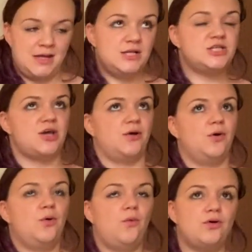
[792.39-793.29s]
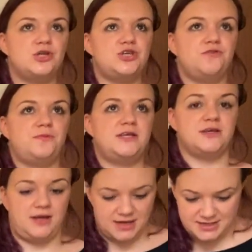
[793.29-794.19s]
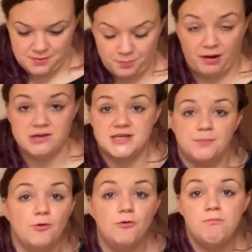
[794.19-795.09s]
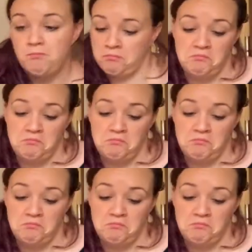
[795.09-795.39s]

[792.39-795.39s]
So what could you have been doing? Is it basketball?